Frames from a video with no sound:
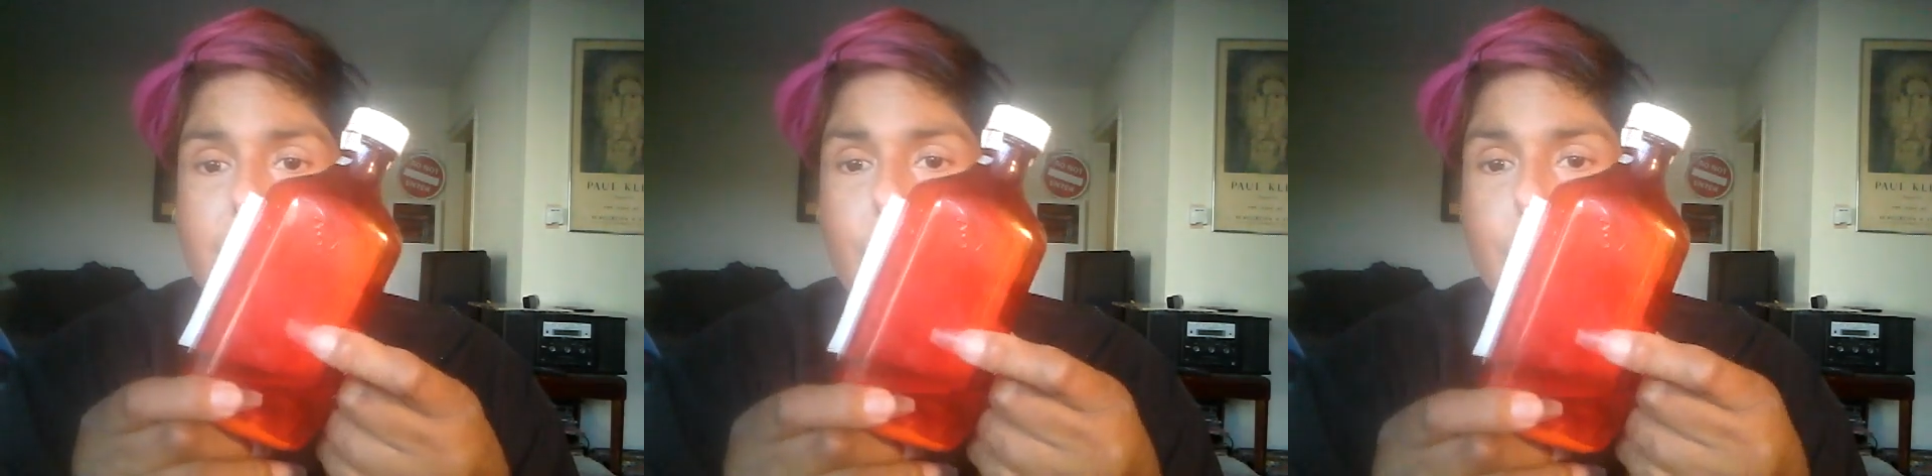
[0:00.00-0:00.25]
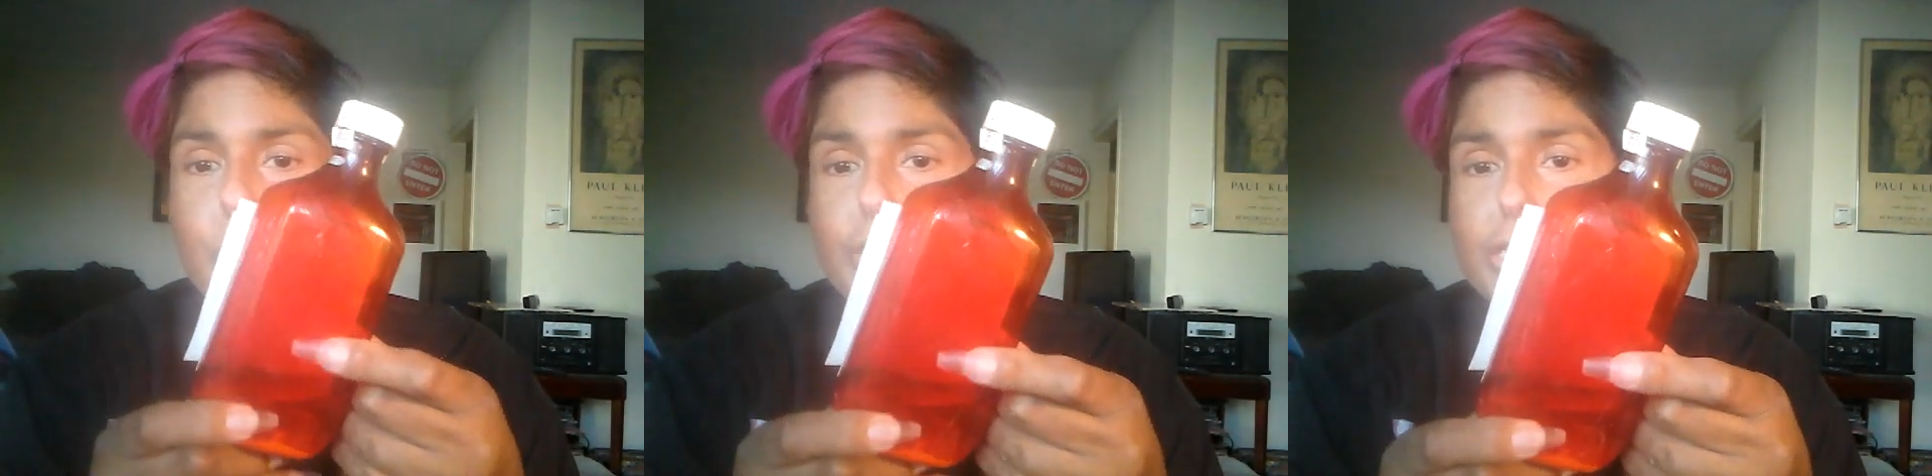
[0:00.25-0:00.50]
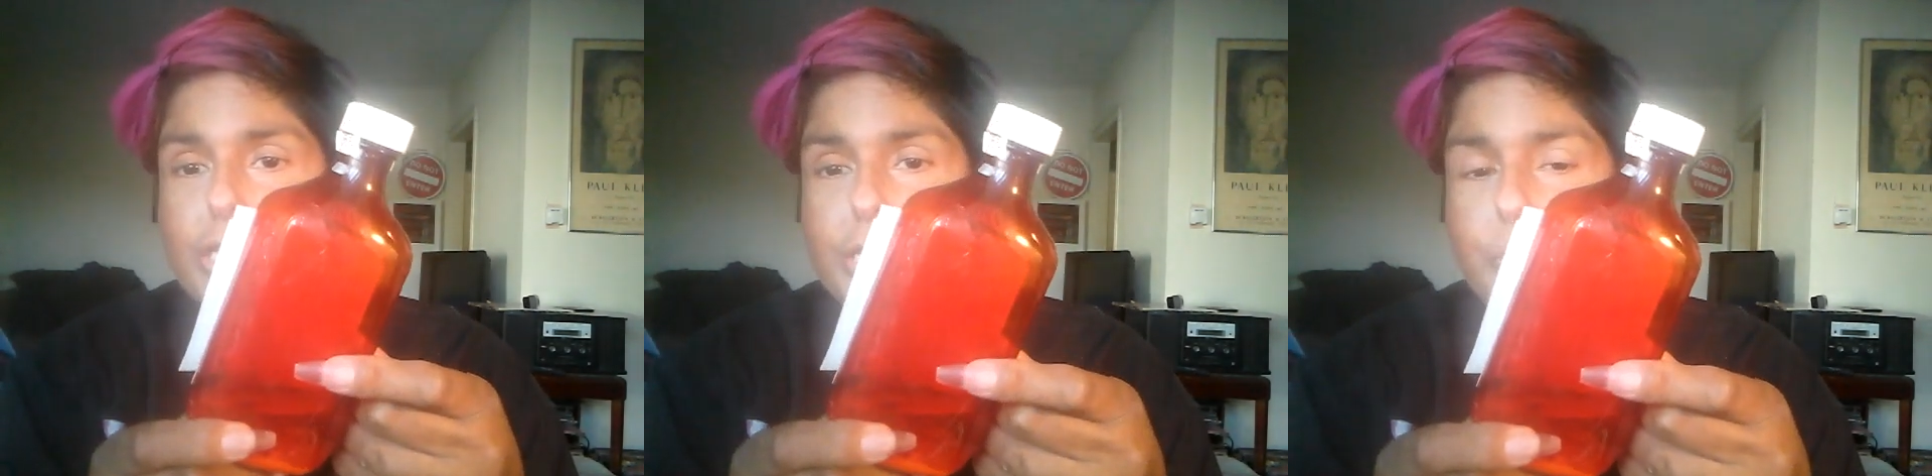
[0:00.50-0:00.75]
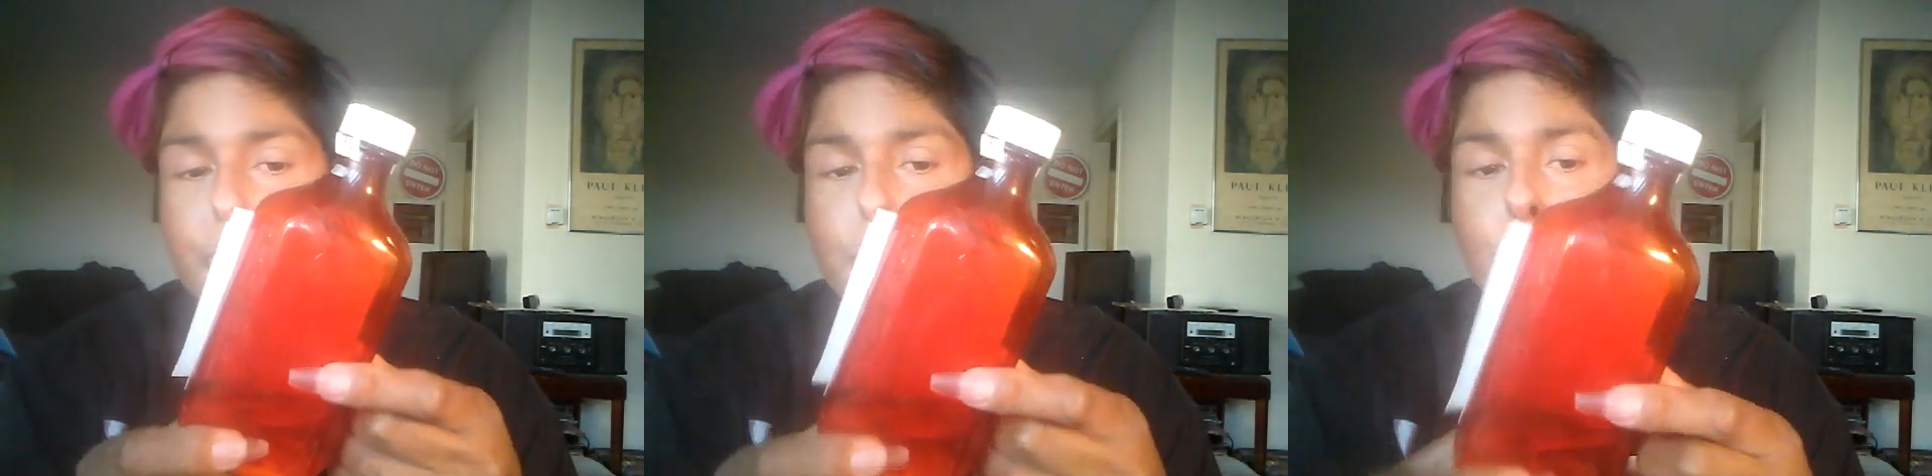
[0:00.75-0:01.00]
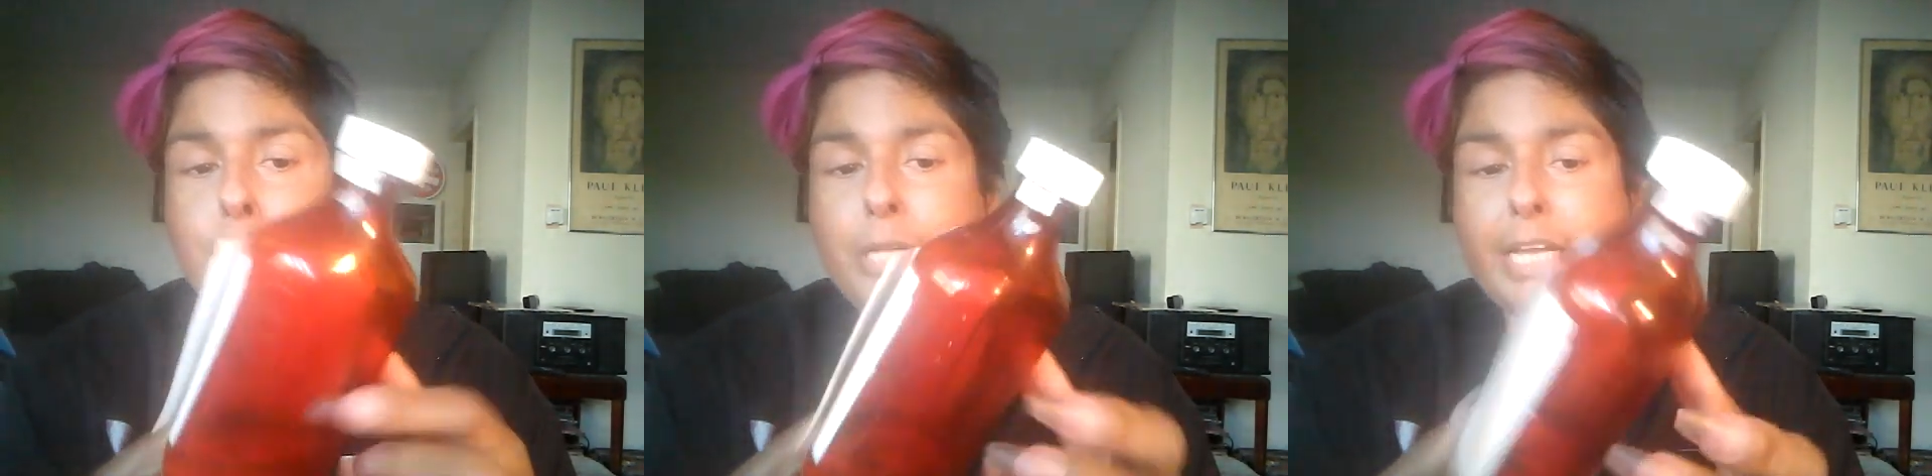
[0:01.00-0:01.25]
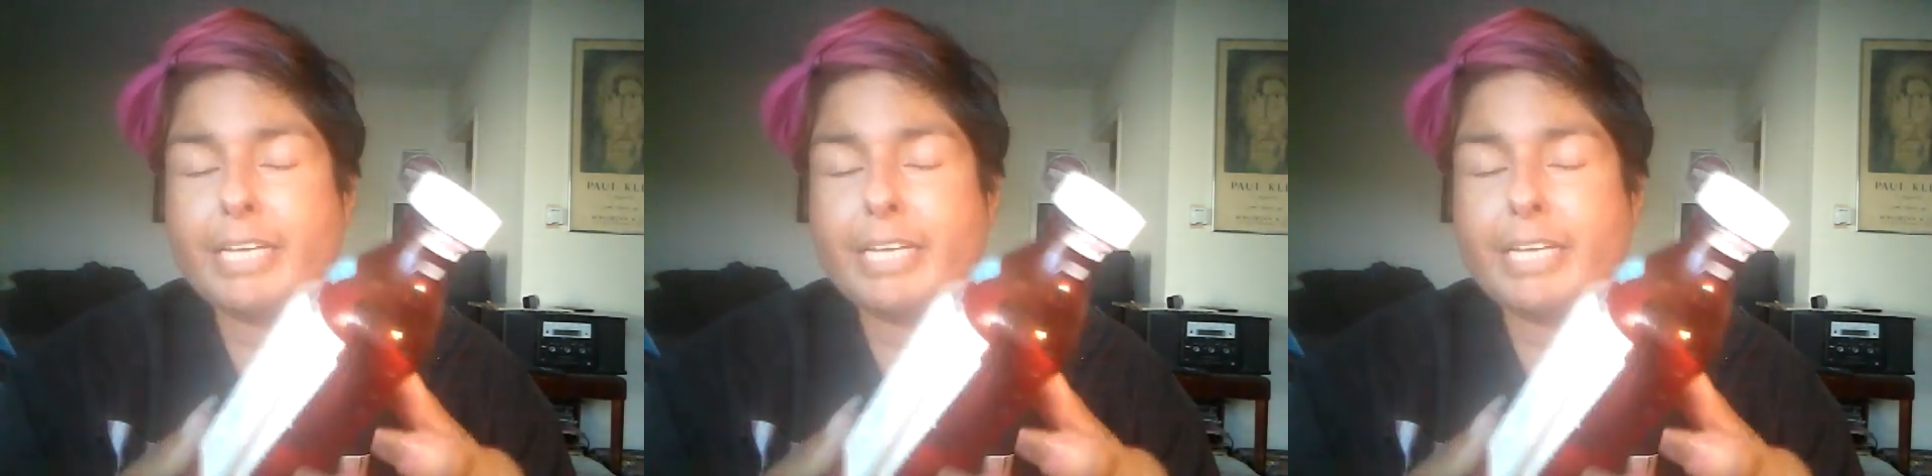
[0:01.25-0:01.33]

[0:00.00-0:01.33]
the emergency room,